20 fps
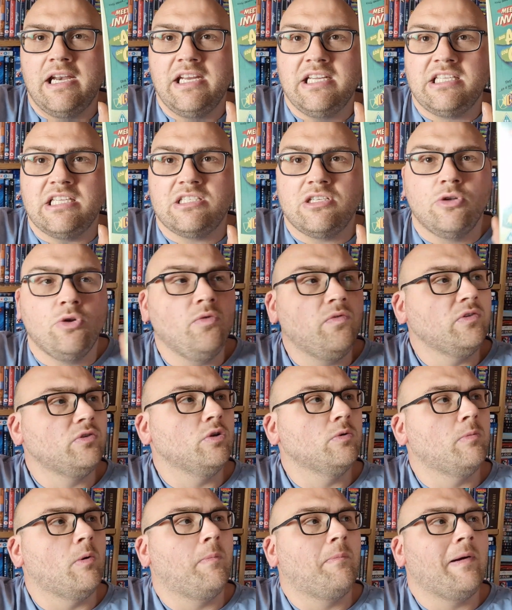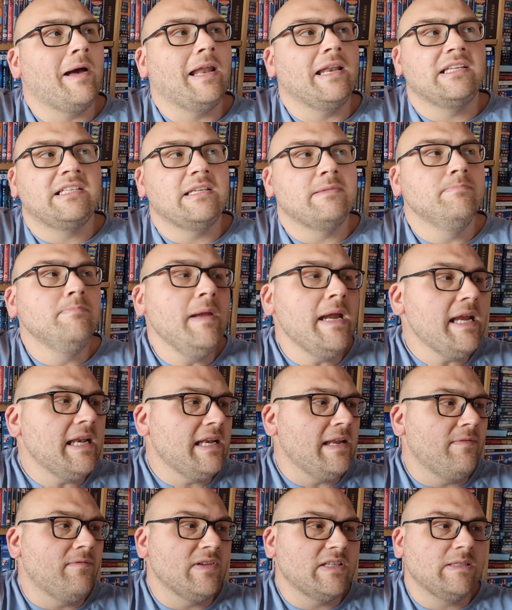And this is another double pack. This is
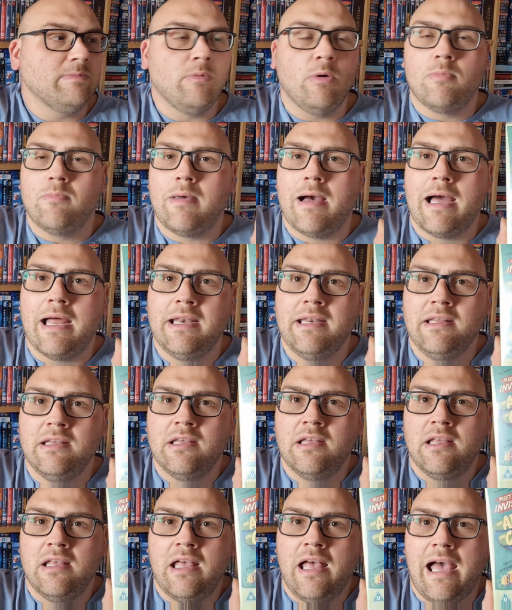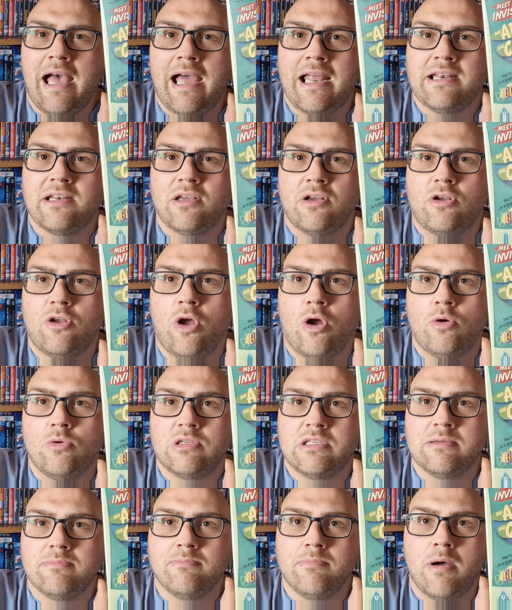Meet the Invisible Man and
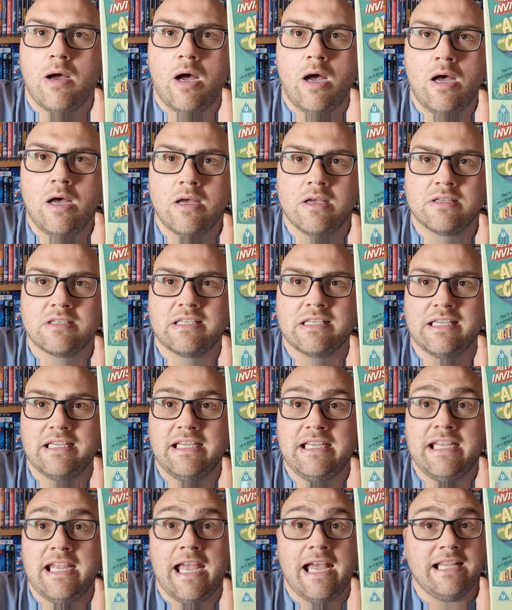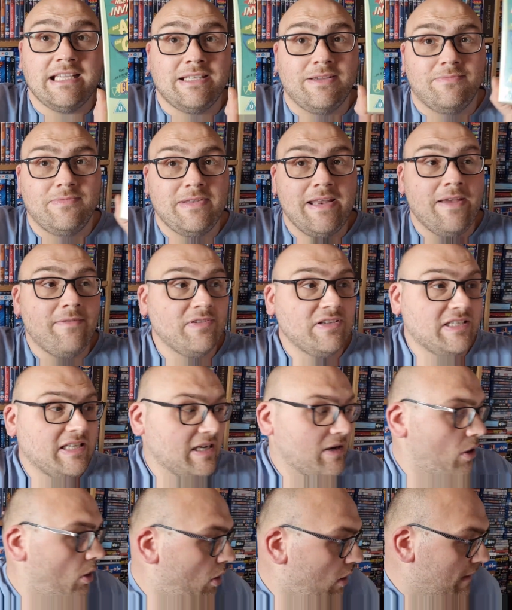Go to Mars. Yes, I've never
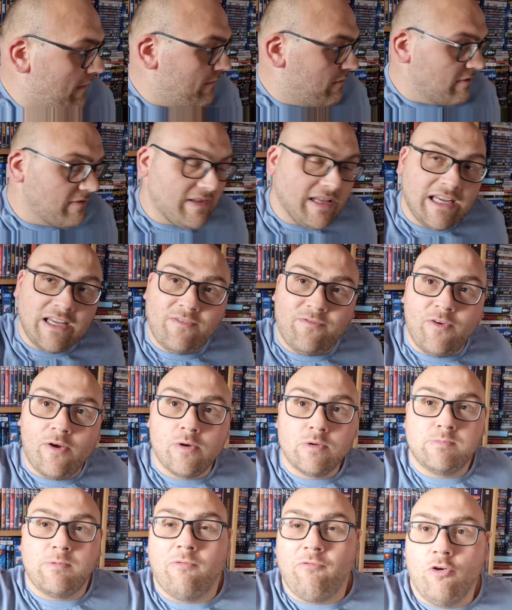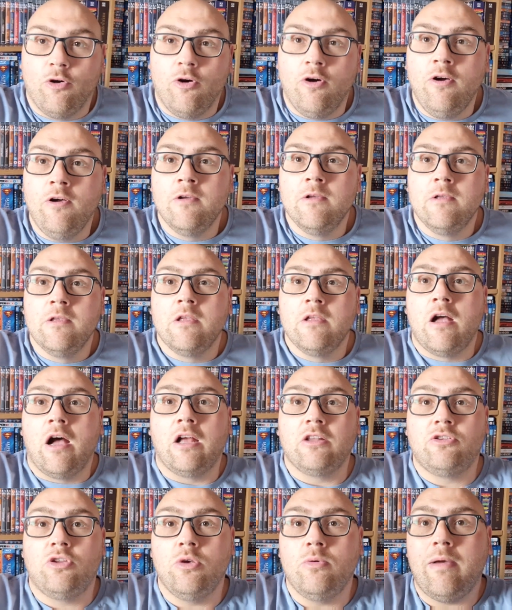seen either of these films before.
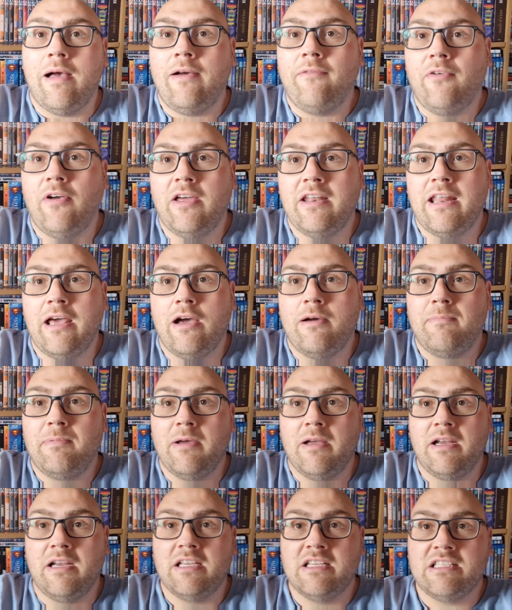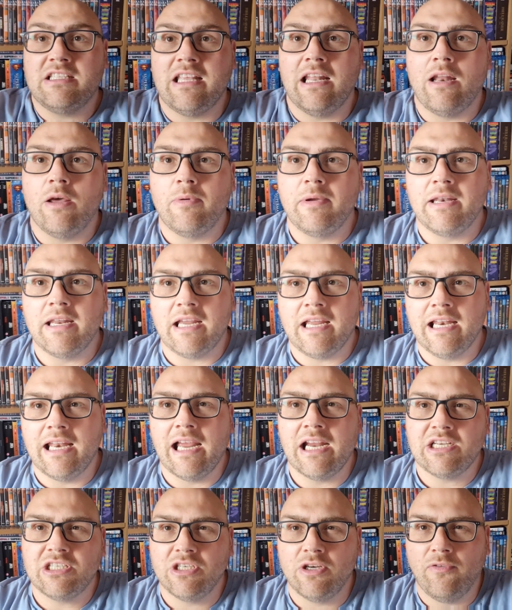I do have an Abbott and Costello in the
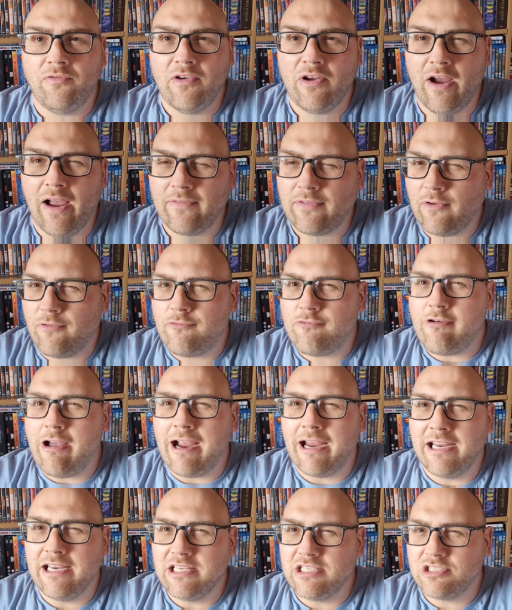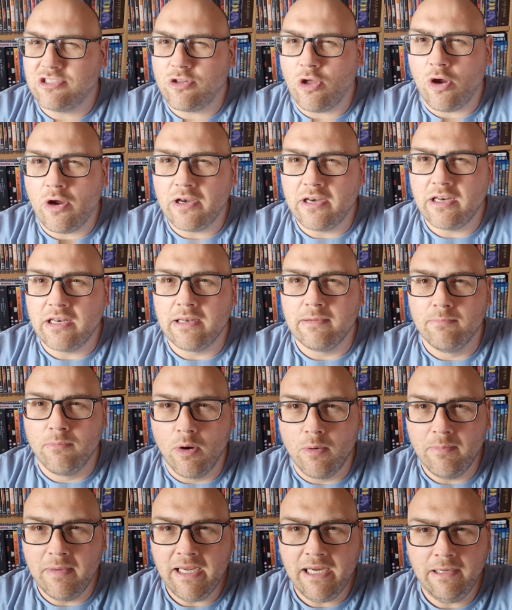collection. I think I have the Frankenstein and the
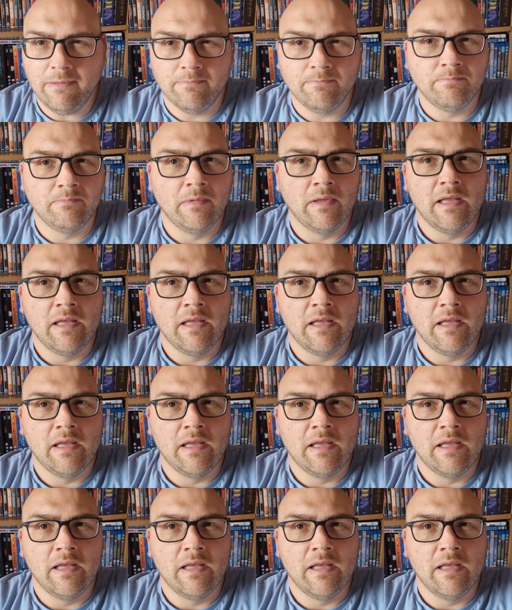Mummy